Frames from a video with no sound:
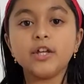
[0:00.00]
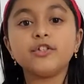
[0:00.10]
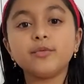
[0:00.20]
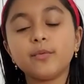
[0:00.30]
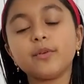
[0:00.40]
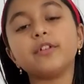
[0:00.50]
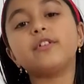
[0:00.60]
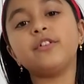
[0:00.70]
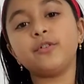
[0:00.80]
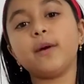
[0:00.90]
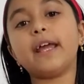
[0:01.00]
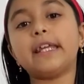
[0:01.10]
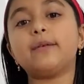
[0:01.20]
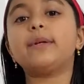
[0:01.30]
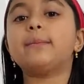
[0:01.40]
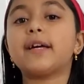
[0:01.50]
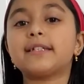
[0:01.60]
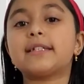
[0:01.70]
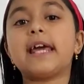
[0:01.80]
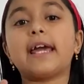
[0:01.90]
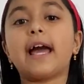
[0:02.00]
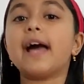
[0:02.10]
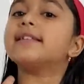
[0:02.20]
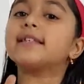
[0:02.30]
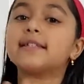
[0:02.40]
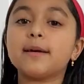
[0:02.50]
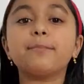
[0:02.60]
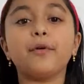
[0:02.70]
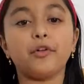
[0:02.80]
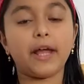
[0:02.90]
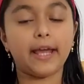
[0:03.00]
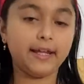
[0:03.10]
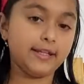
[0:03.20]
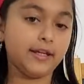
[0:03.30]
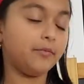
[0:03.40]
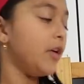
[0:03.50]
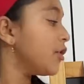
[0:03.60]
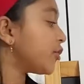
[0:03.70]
2AD we must take as a simple AD.